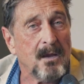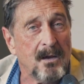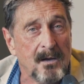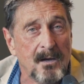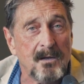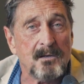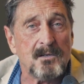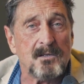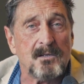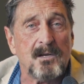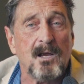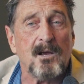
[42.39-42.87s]

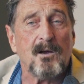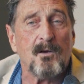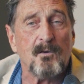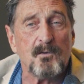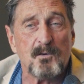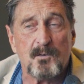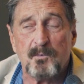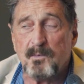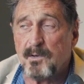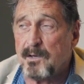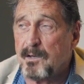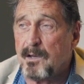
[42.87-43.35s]
It
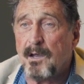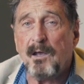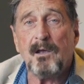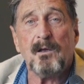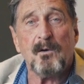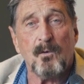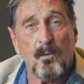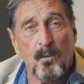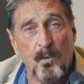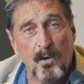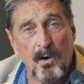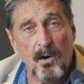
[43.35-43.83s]
tells me
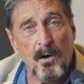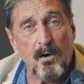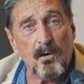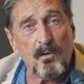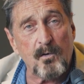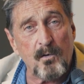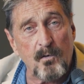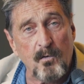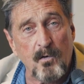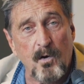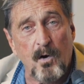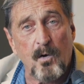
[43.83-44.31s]
we are
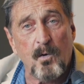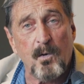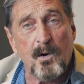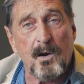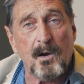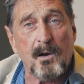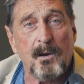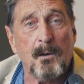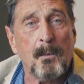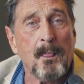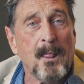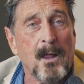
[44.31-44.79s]

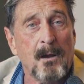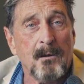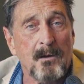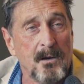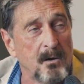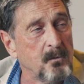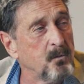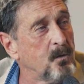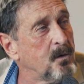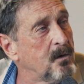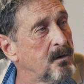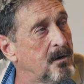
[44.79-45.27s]
growing
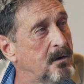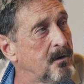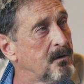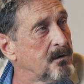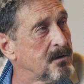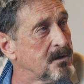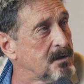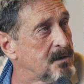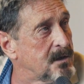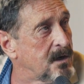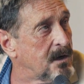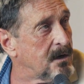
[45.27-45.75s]
and we're here
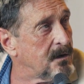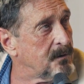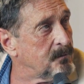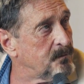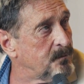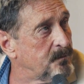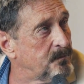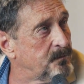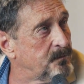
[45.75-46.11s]
to stay.